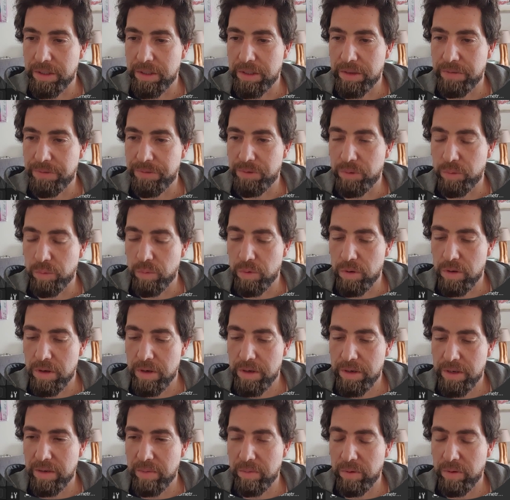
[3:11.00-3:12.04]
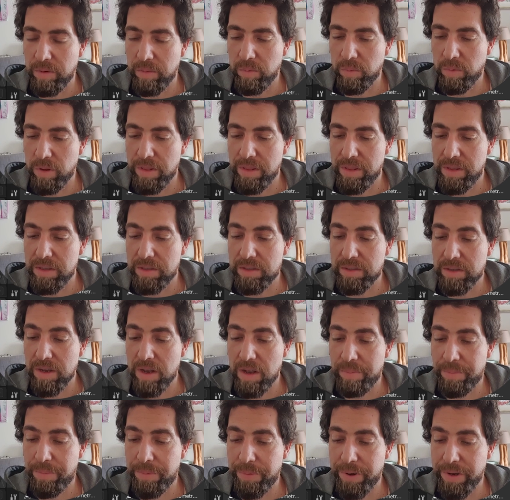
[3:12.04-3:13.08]
if you want. And what this
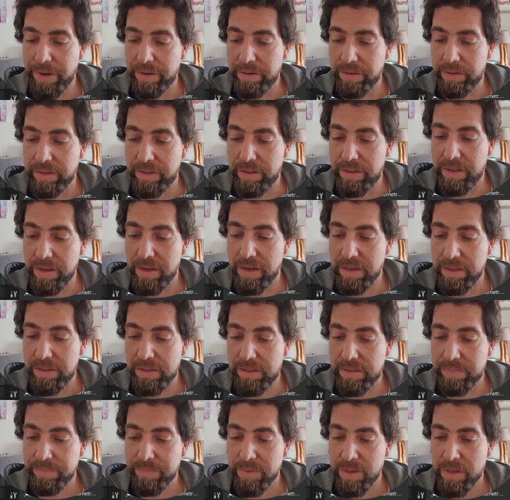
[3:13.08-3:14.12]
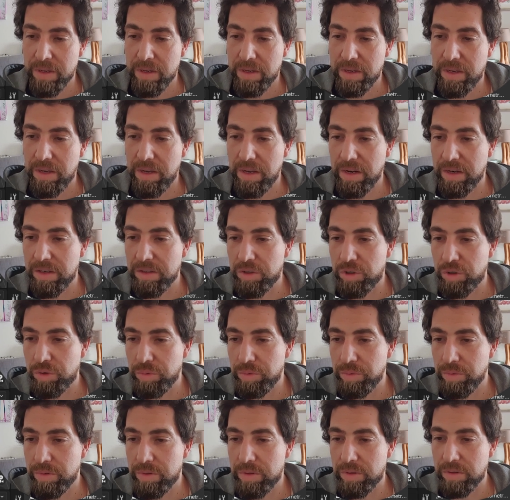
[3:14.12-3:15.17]
operator does, it
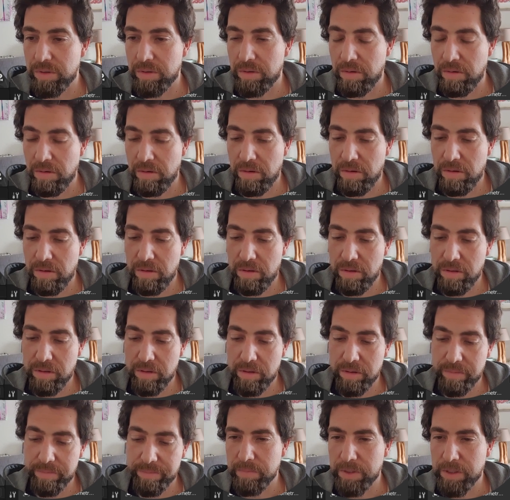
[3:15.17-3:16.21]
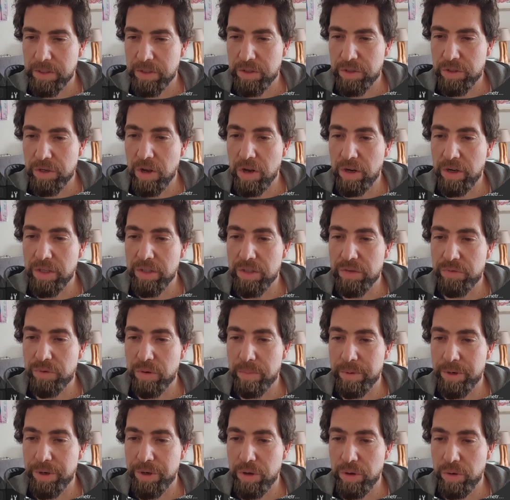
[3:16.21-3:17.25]
extrudes all the sockets
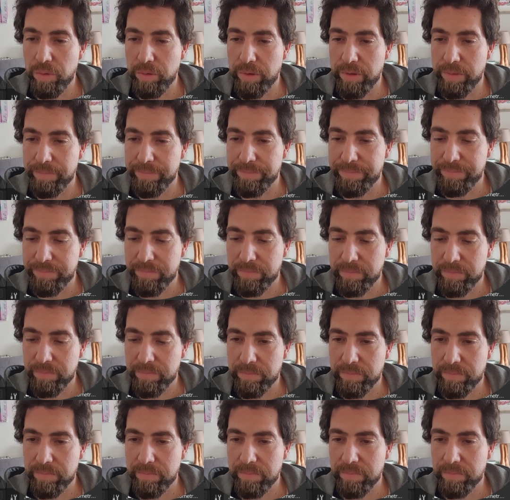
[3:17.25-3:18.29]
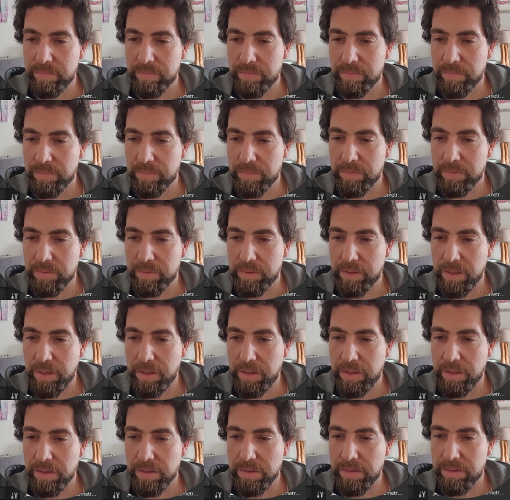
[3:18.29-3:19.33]
from a node
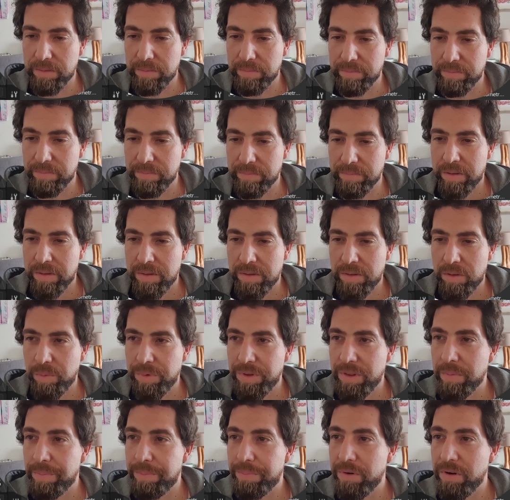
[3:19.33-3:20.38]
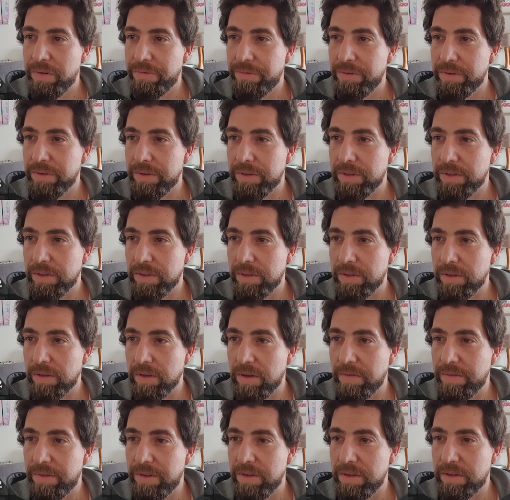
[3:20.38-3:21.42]
like this. So in the preferences
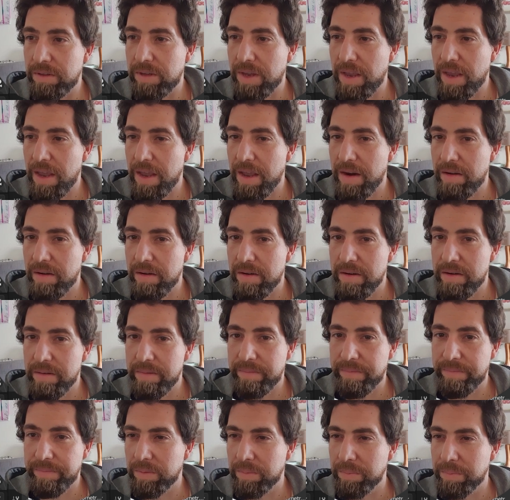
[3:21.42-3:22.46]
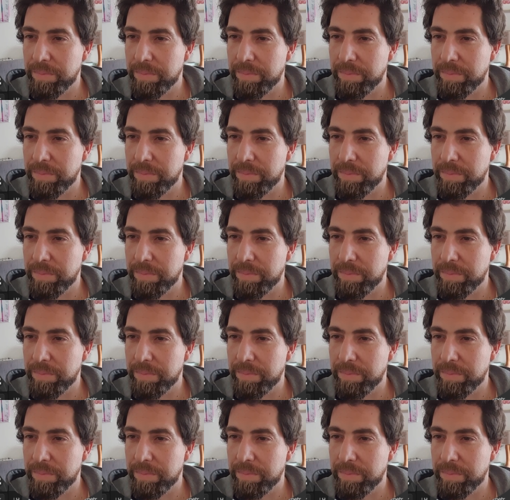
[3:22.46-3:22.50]
of this add-on,